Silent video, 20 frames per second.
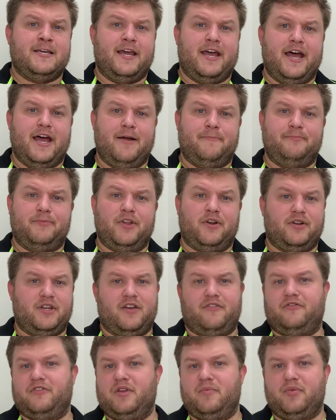And I
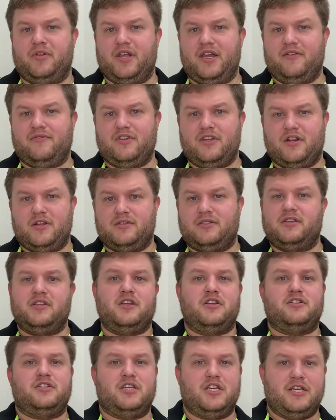definitely believe in
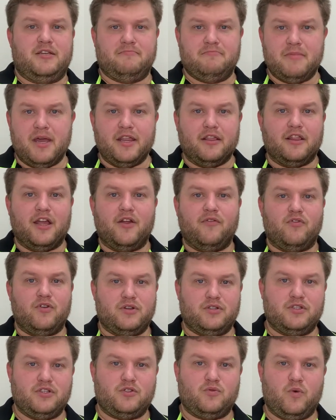synergy and
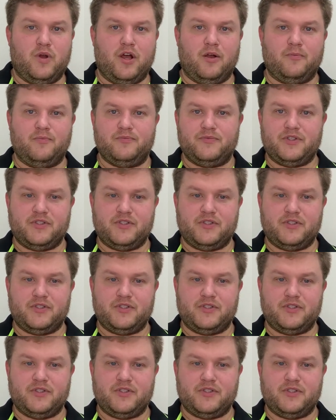leverage as well.